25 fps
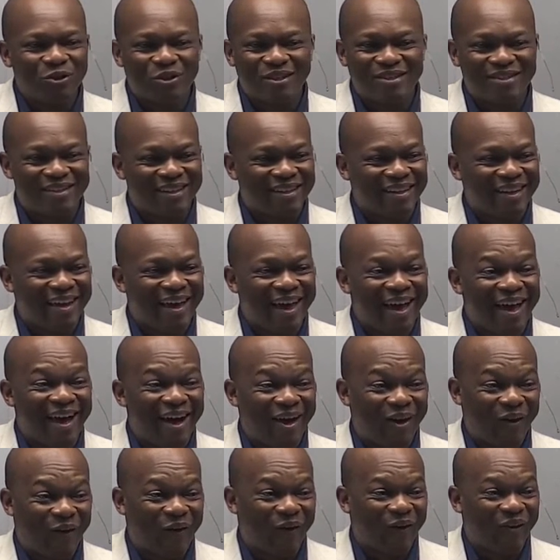you're still
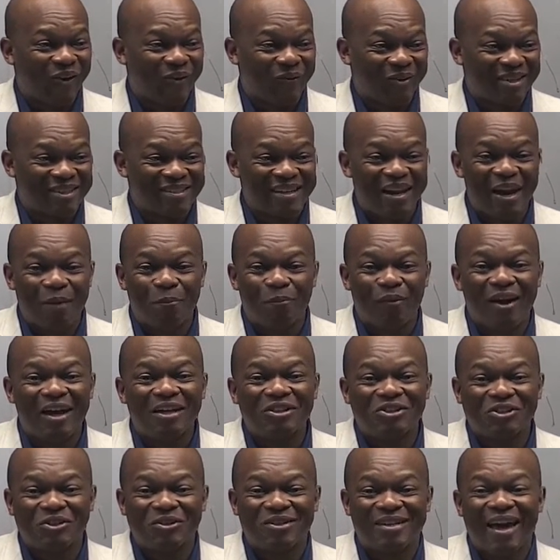here. Cool. We
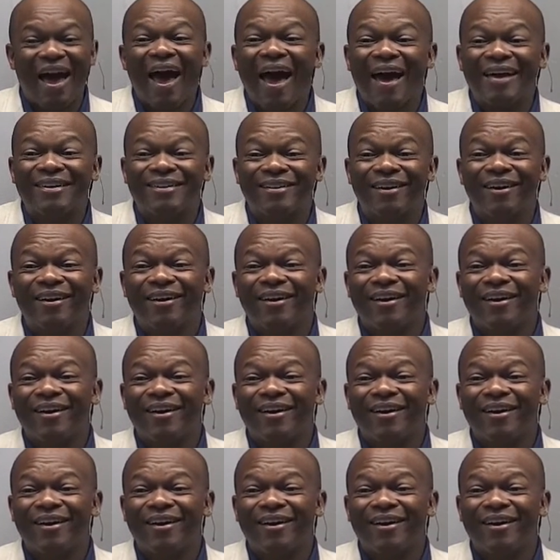celebrate you, Dad.